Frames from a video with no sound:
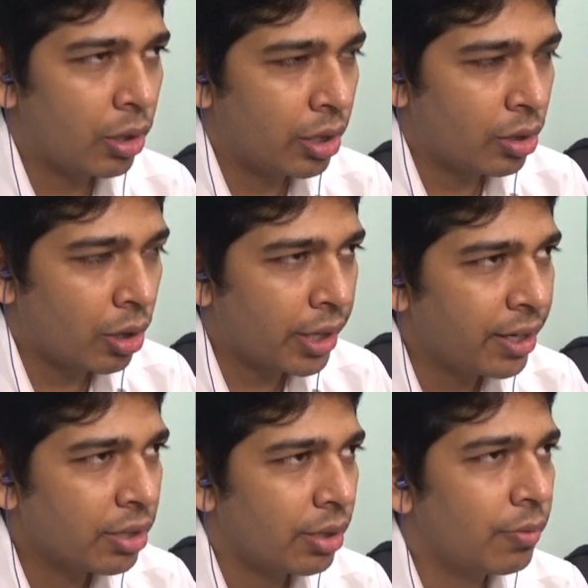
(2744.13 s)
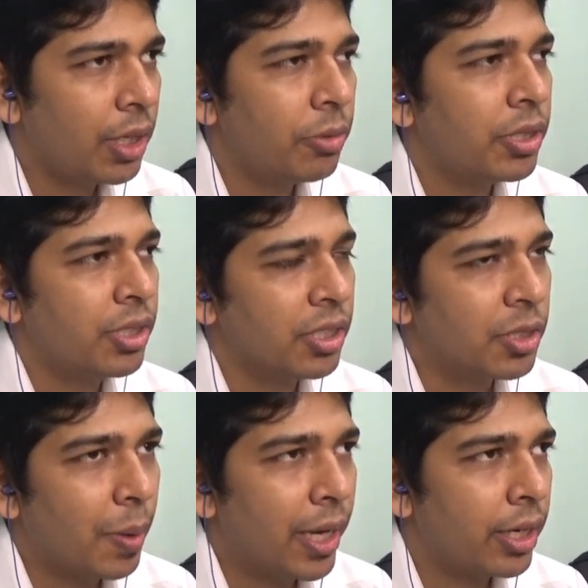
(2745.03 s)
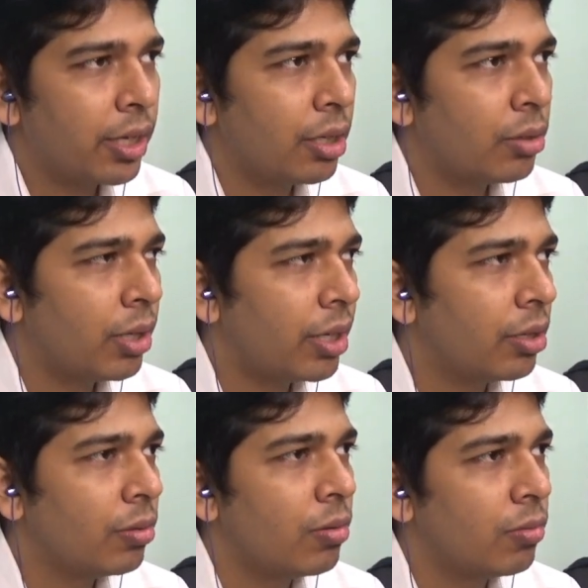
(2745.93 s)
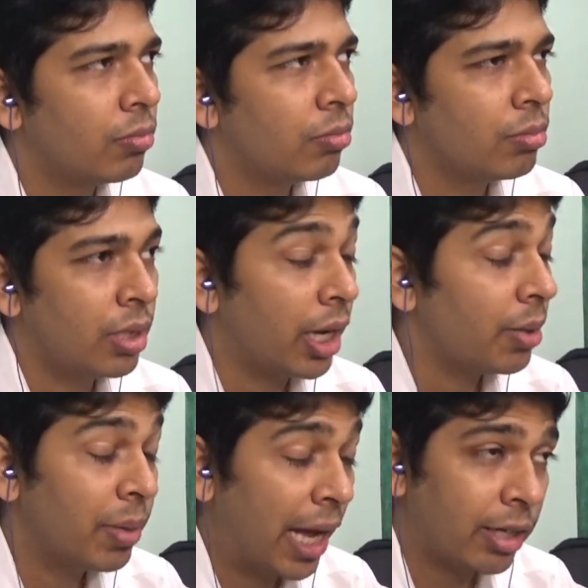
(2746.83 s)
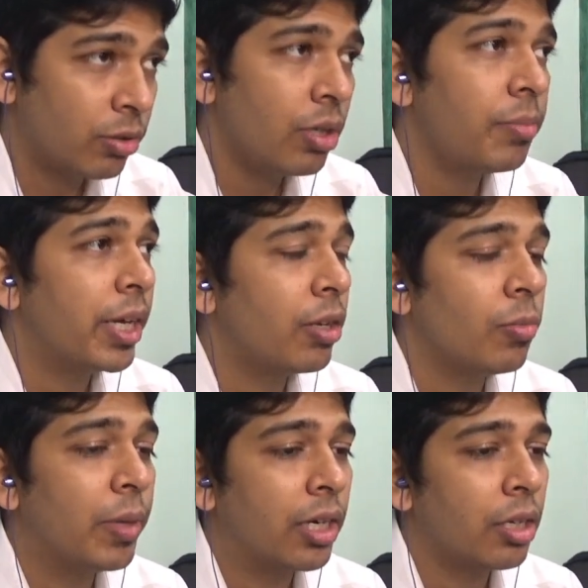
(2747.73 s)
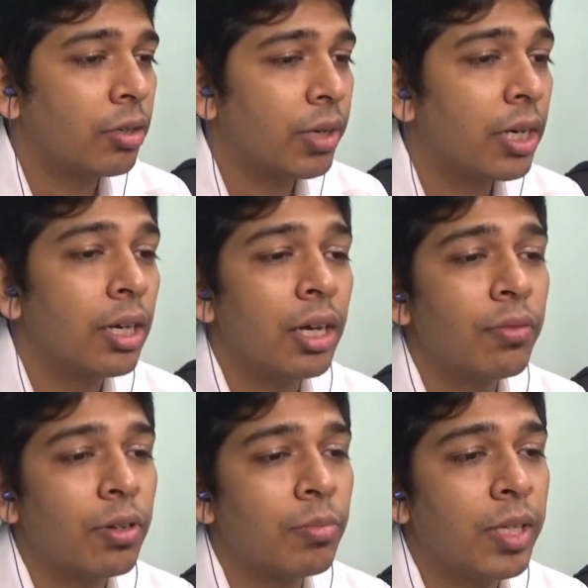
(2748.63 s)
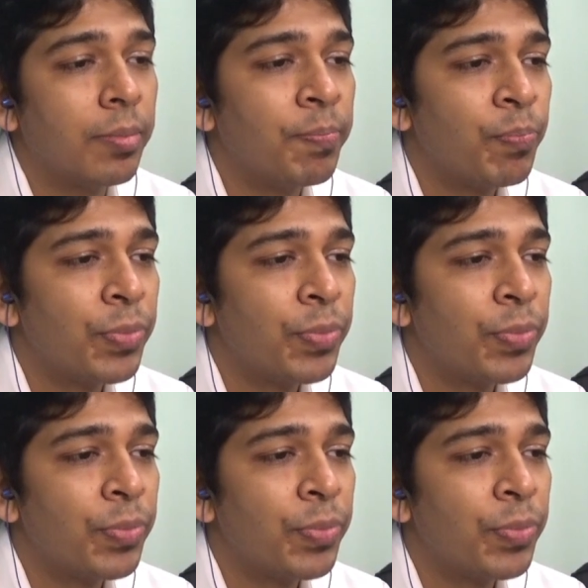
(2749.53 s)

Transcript: you're talking to someone who is inspiring you and you can actually make you better. You can learn from them.